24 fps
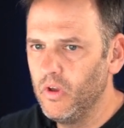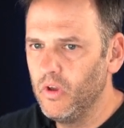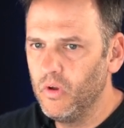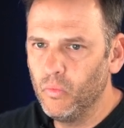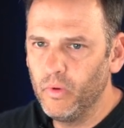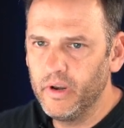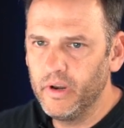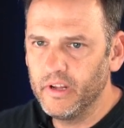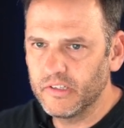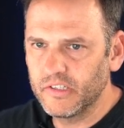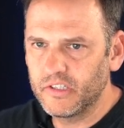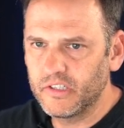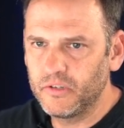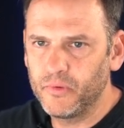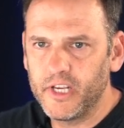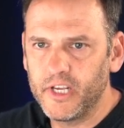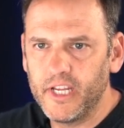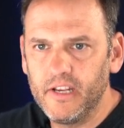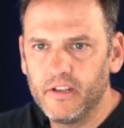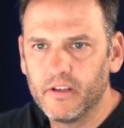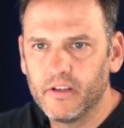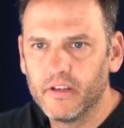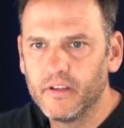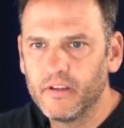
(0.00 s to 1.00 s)
What else do we
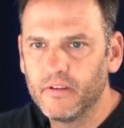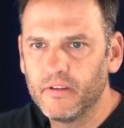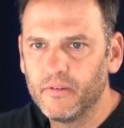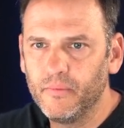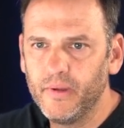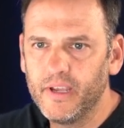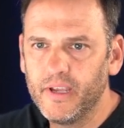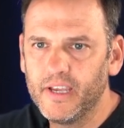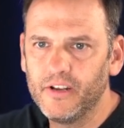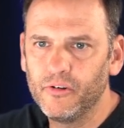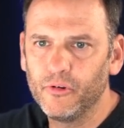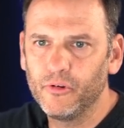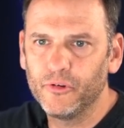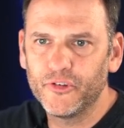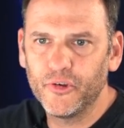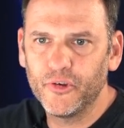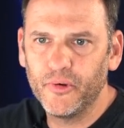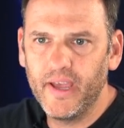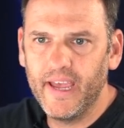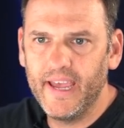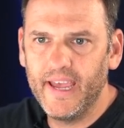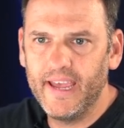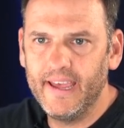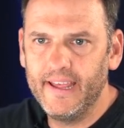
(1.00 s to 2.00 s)
need? We can also
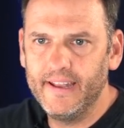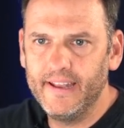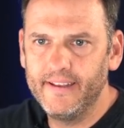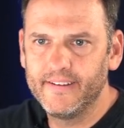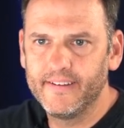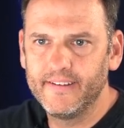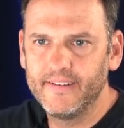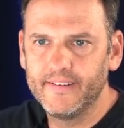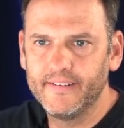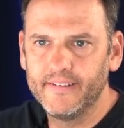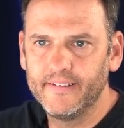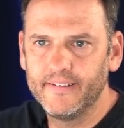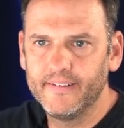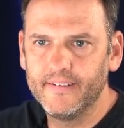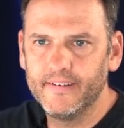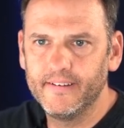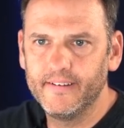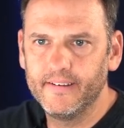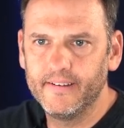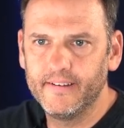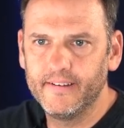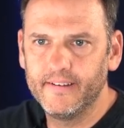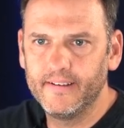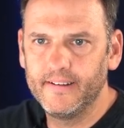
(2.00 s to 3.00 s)
add,
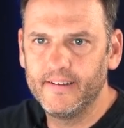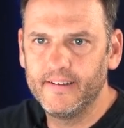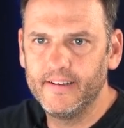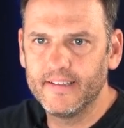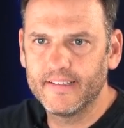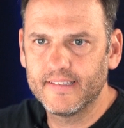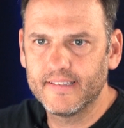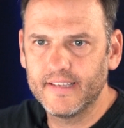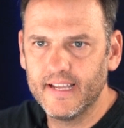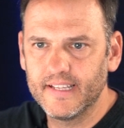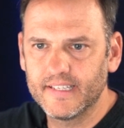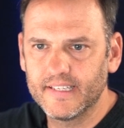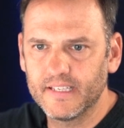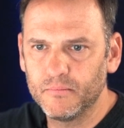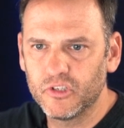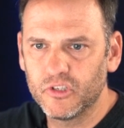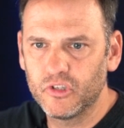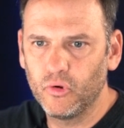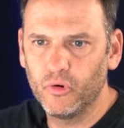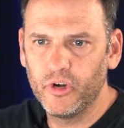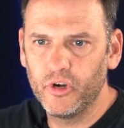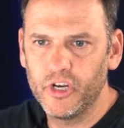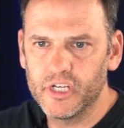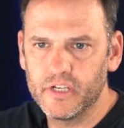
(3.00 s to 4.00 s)
let's add some
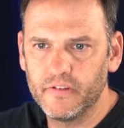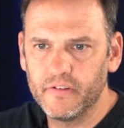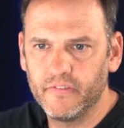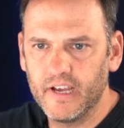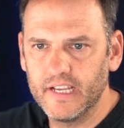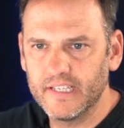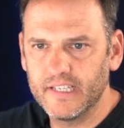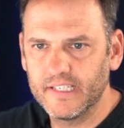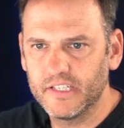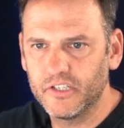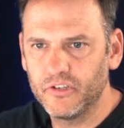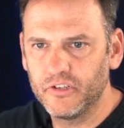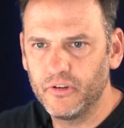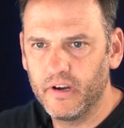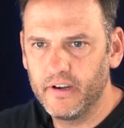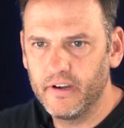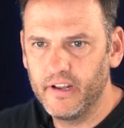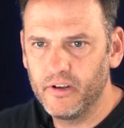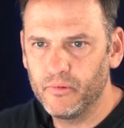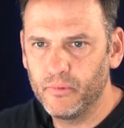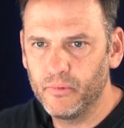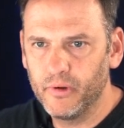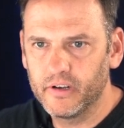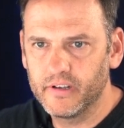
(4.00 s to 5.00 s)
storage devices to our
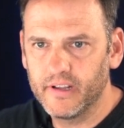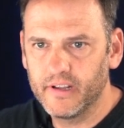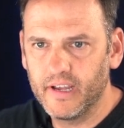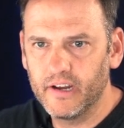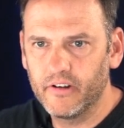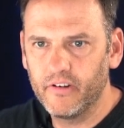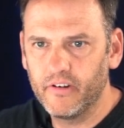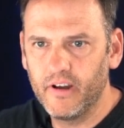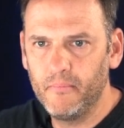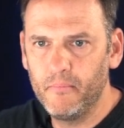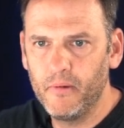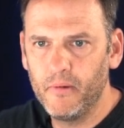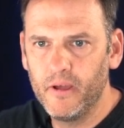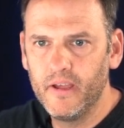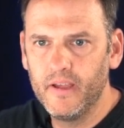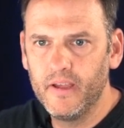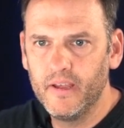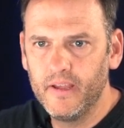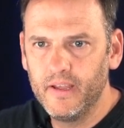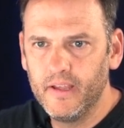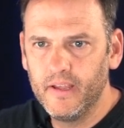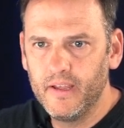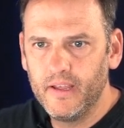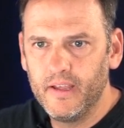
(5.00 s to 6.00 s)
network diagram.
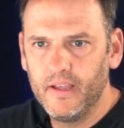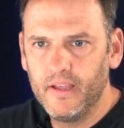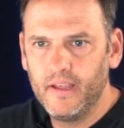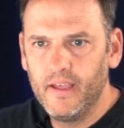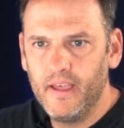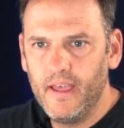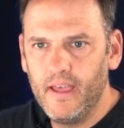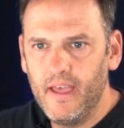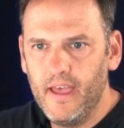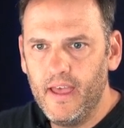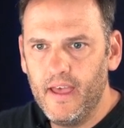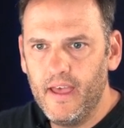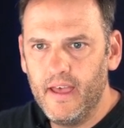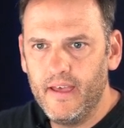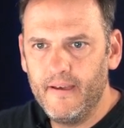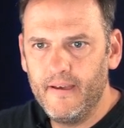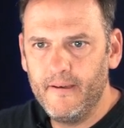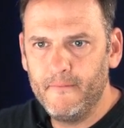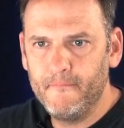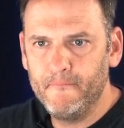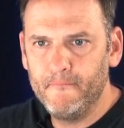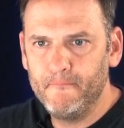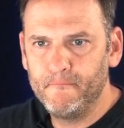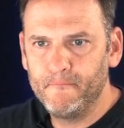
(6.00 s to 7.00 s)

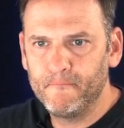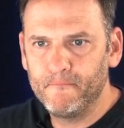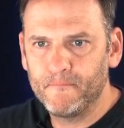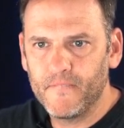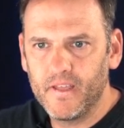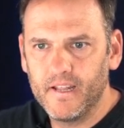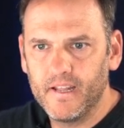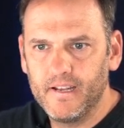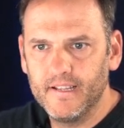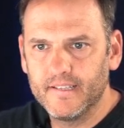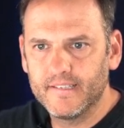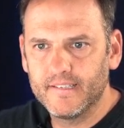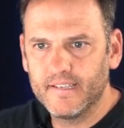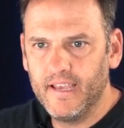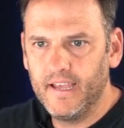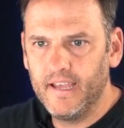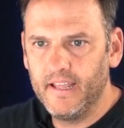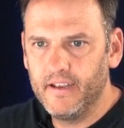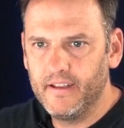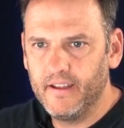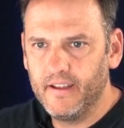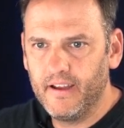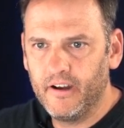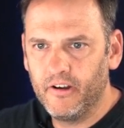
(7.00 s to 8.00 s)
Let's
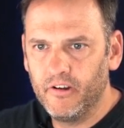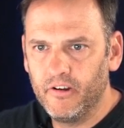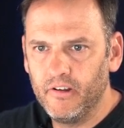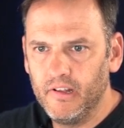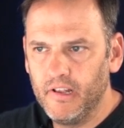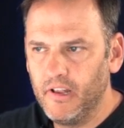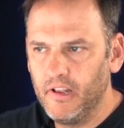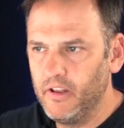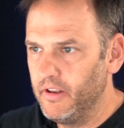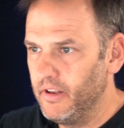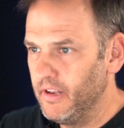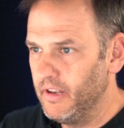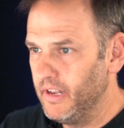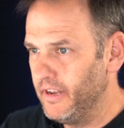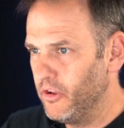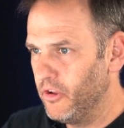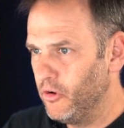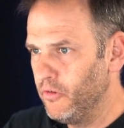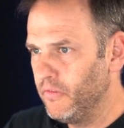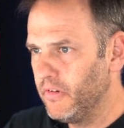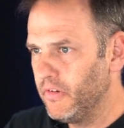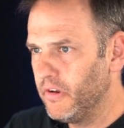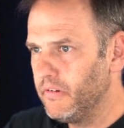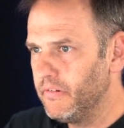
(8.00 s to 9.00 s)
add our
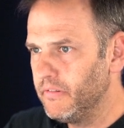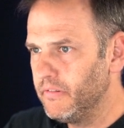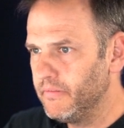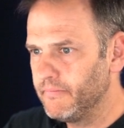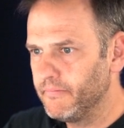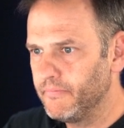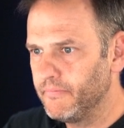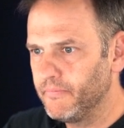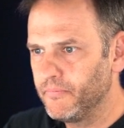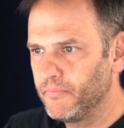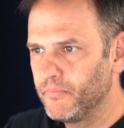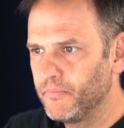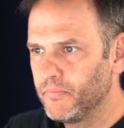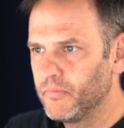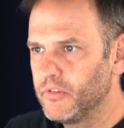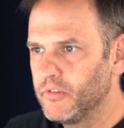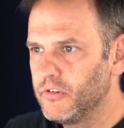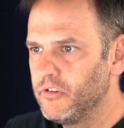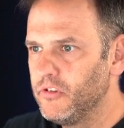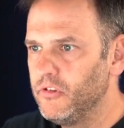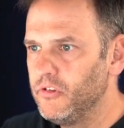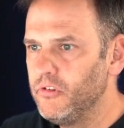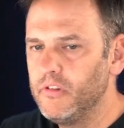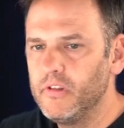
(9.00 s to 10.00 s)
Lenovo
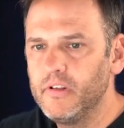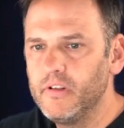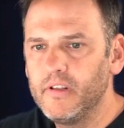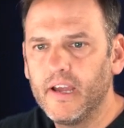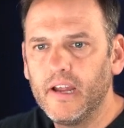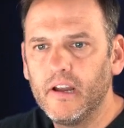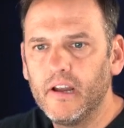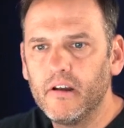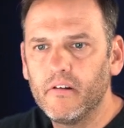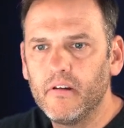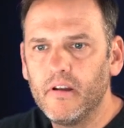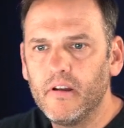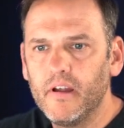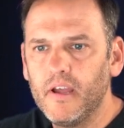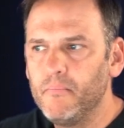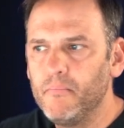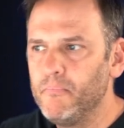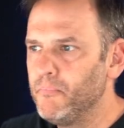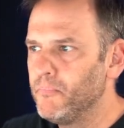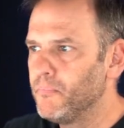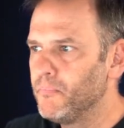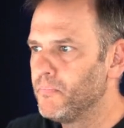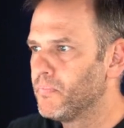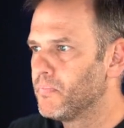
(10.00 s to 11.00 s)
to the
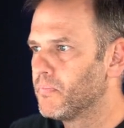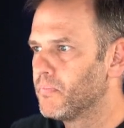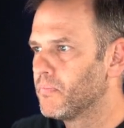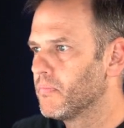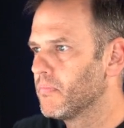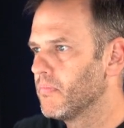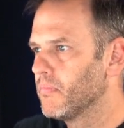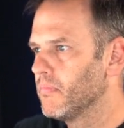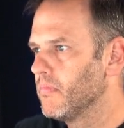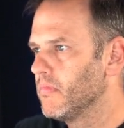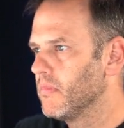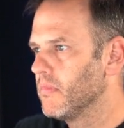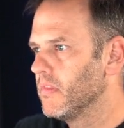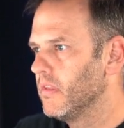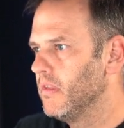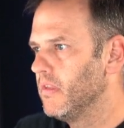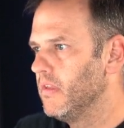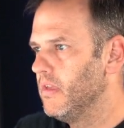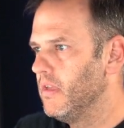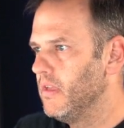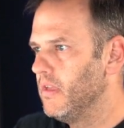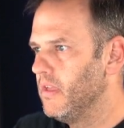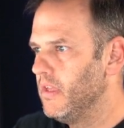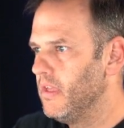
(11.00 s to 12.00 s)
diagram.
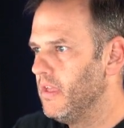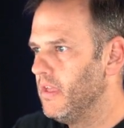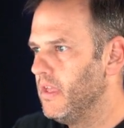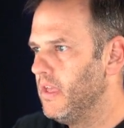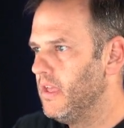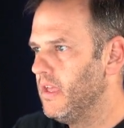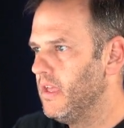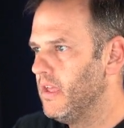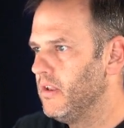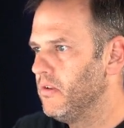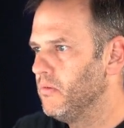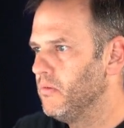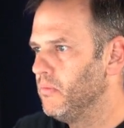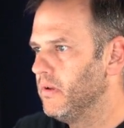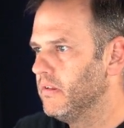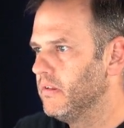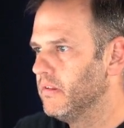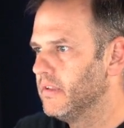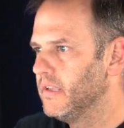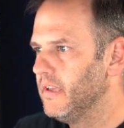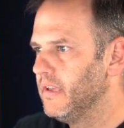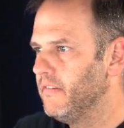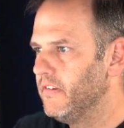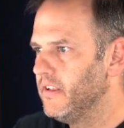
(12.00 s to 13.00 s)
And
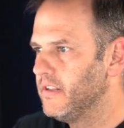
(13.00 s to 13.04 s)
we'll give